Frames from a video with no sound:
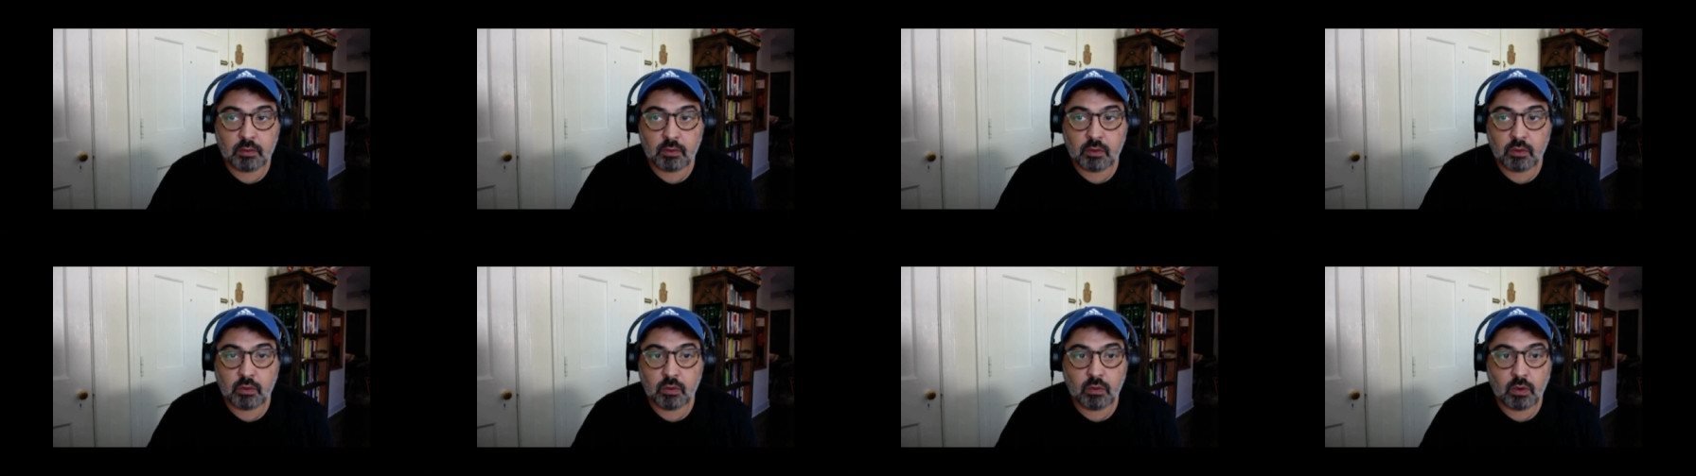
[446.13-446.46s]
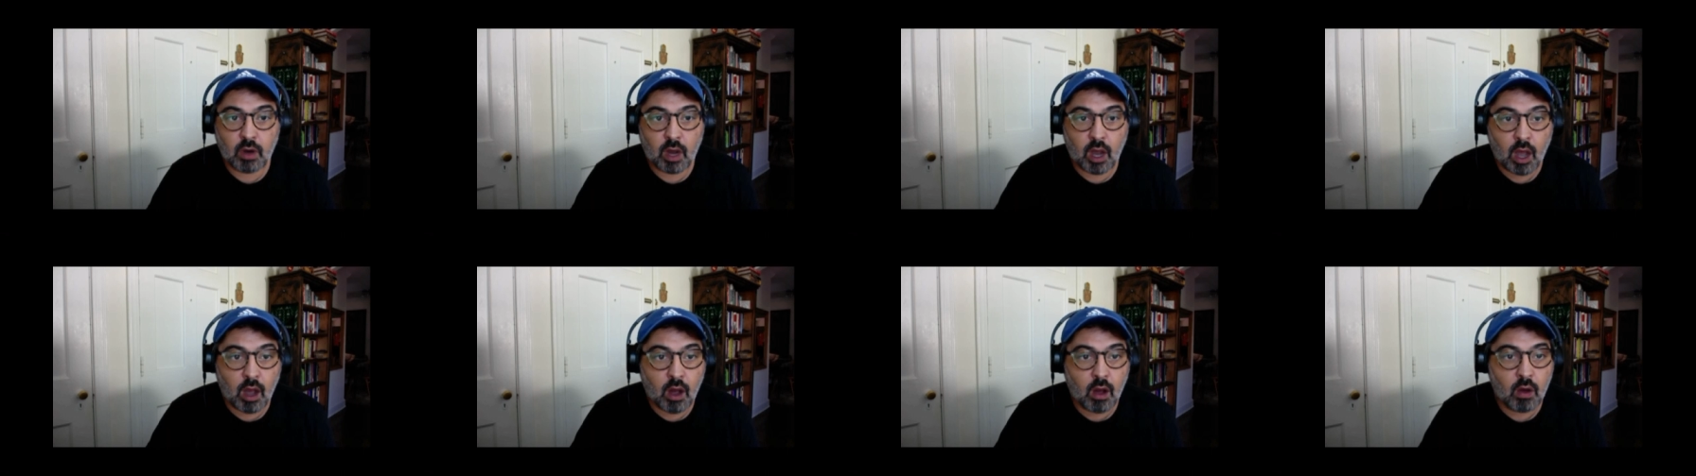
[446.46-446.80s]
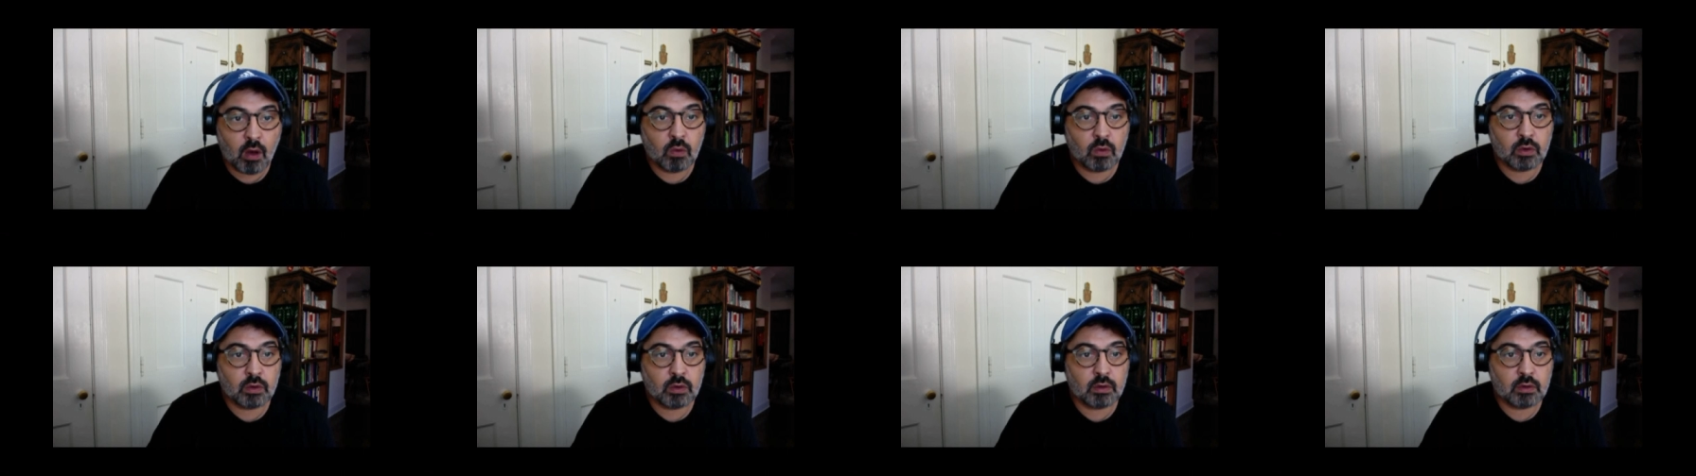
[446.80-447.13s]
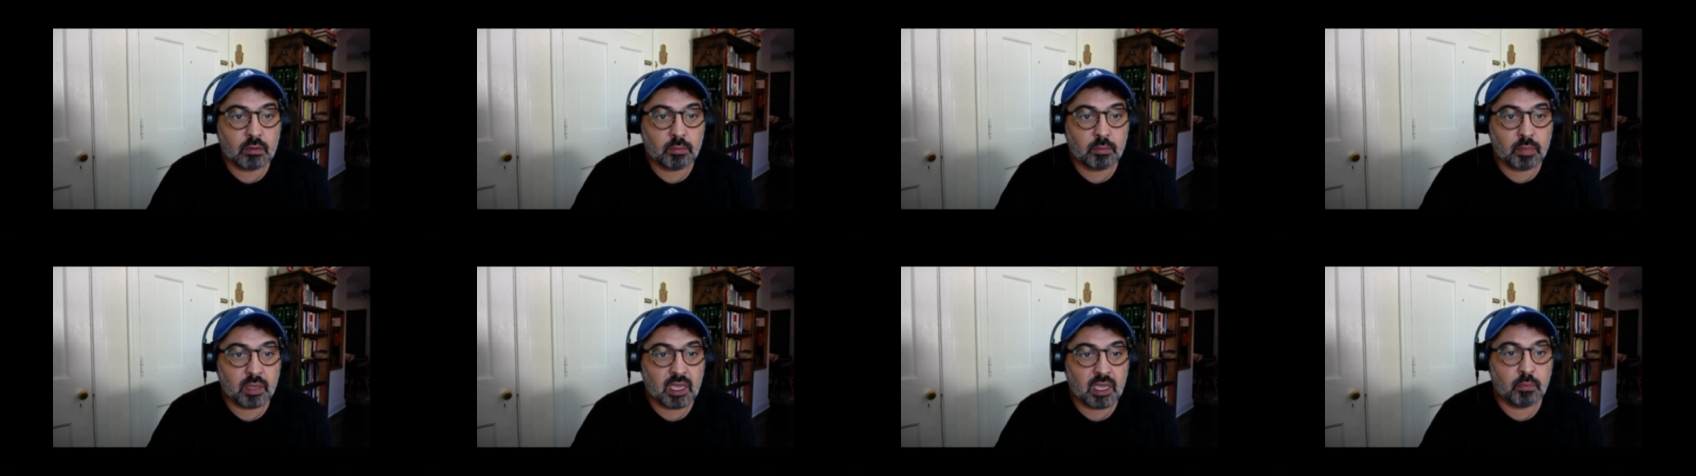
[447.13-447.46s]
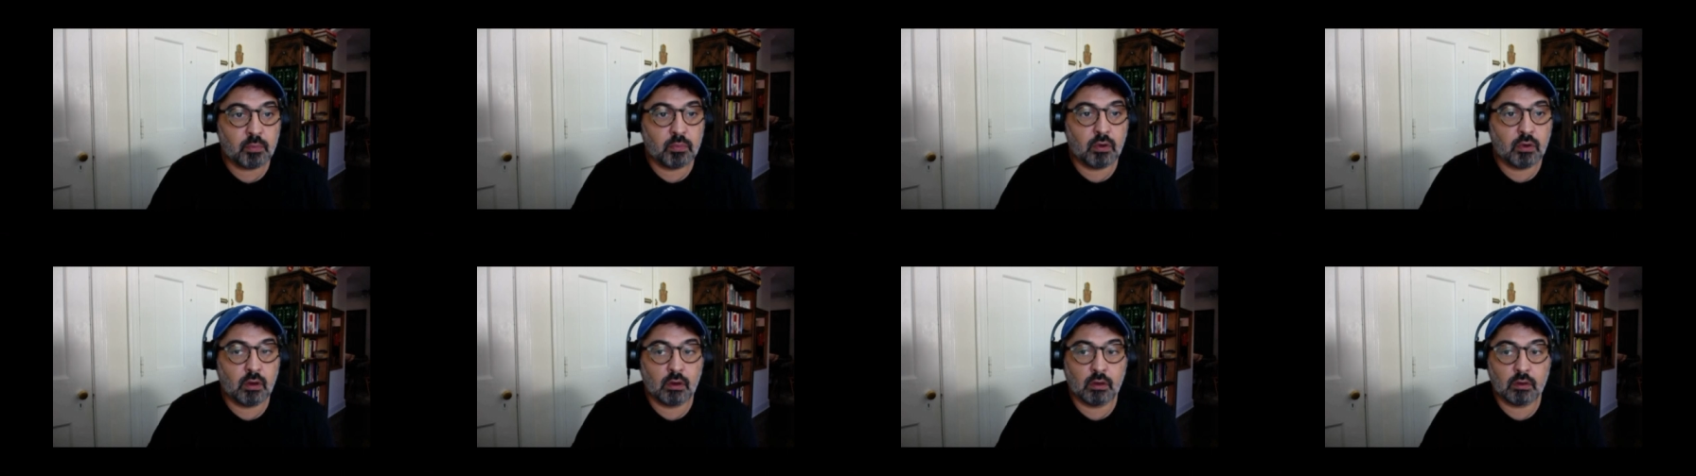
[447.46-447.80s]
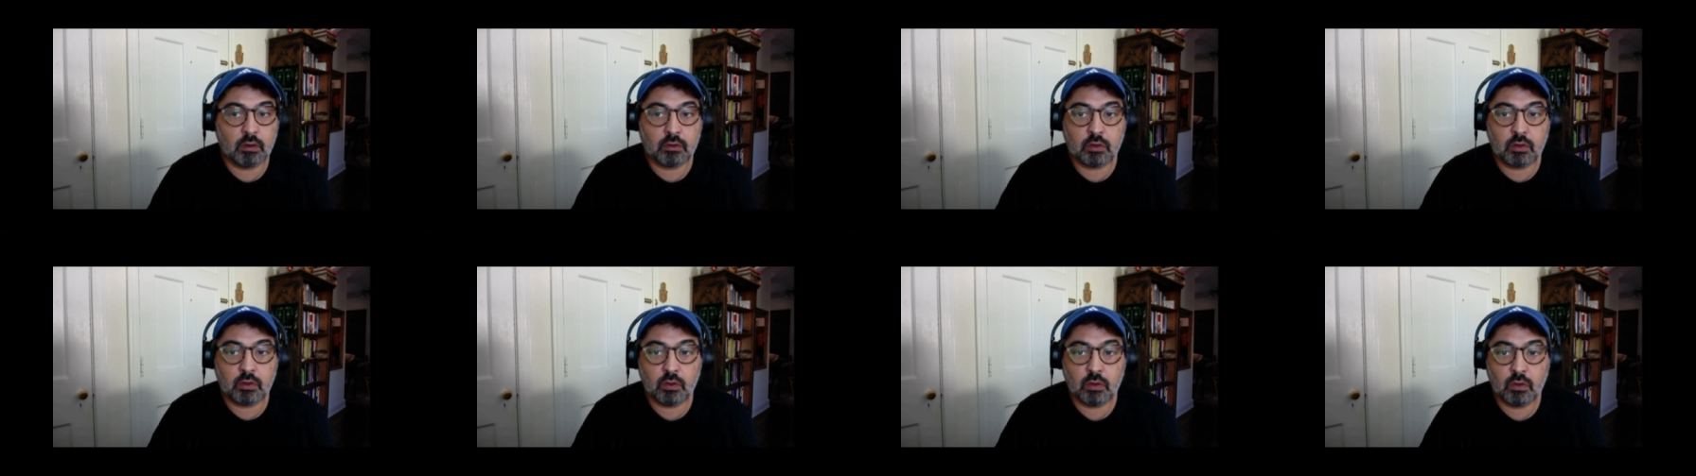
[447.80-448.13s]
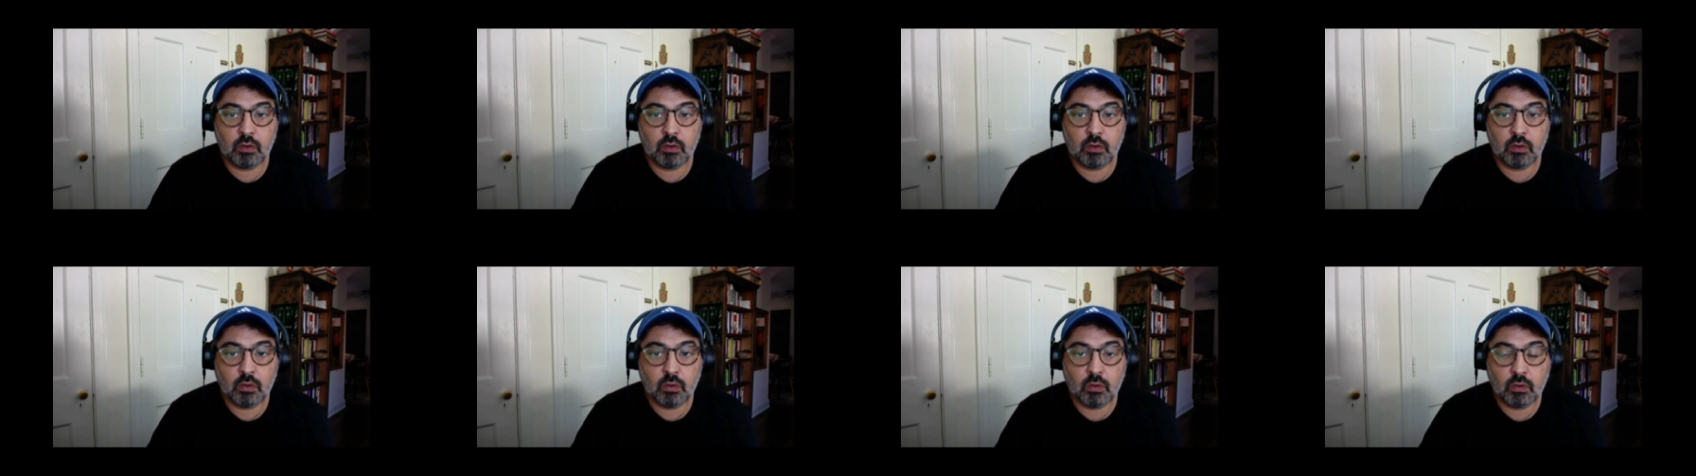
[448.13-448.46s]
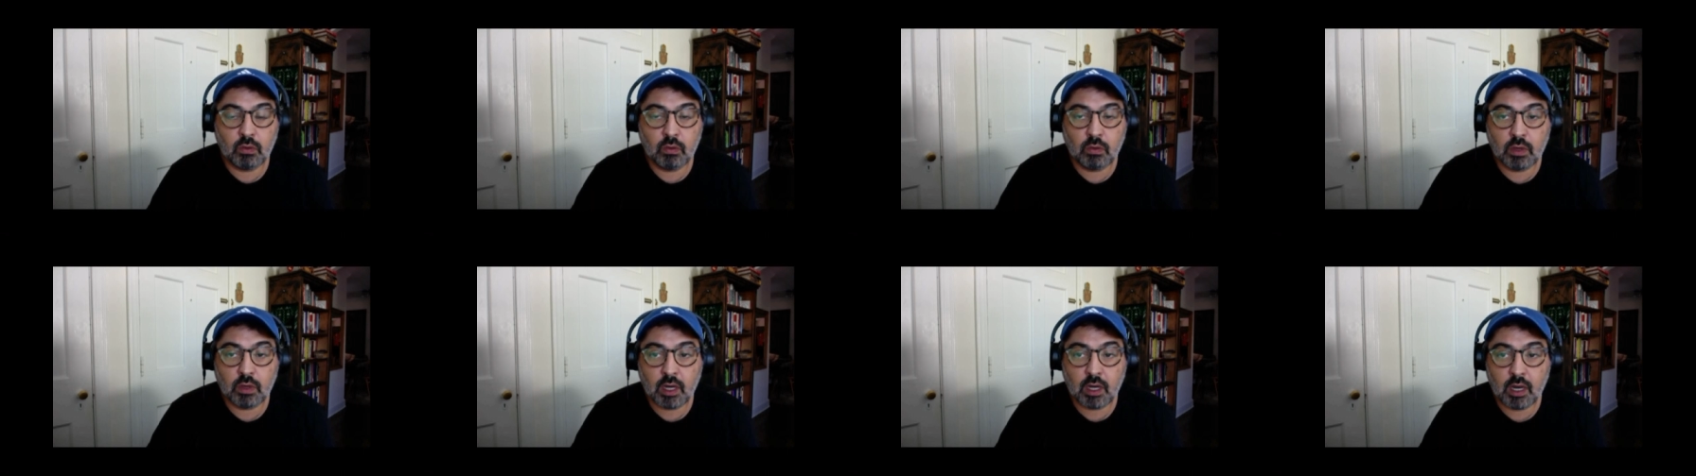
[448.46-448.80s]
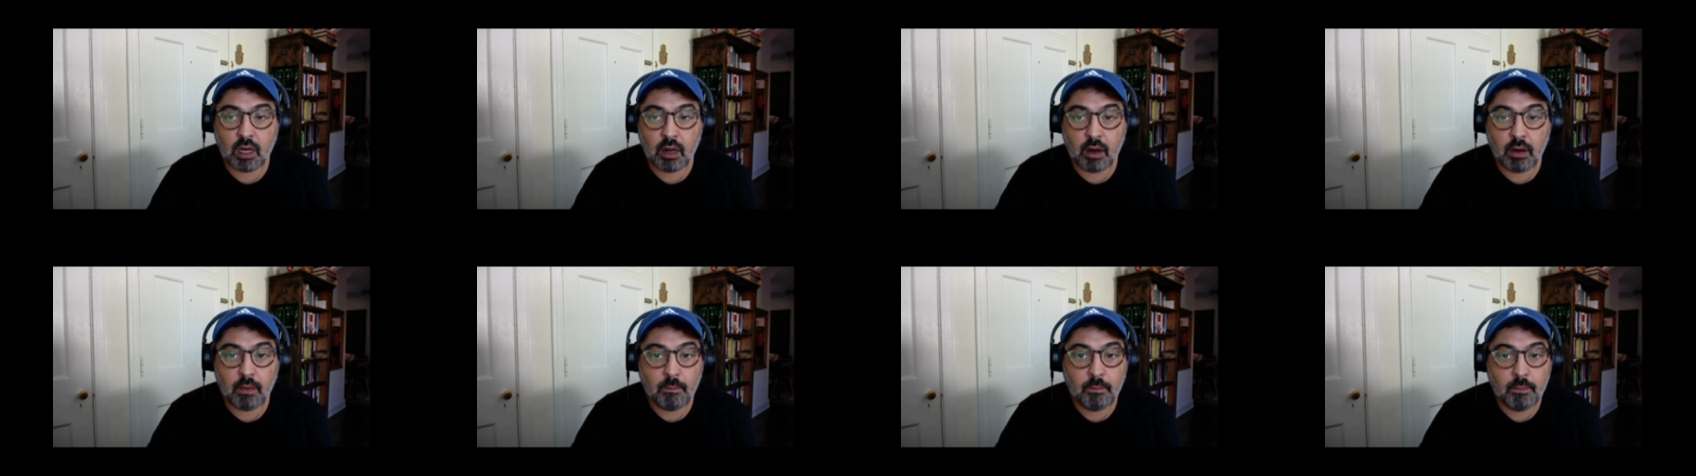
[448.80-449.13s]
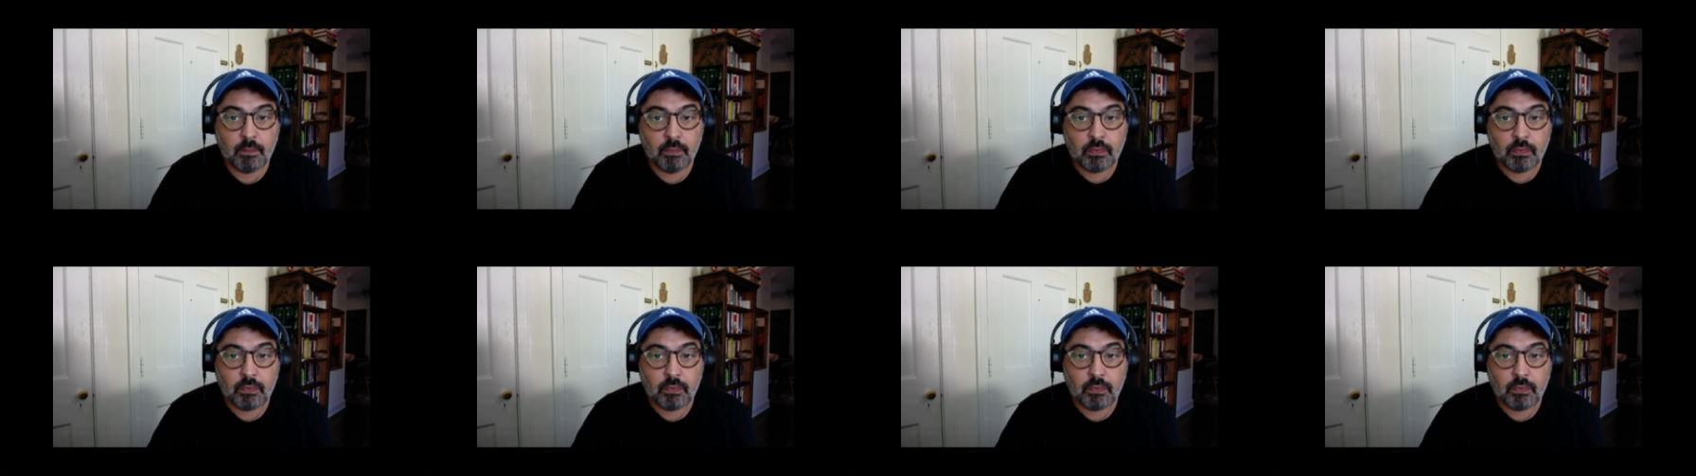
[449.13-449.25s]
to Aoun people, to uh,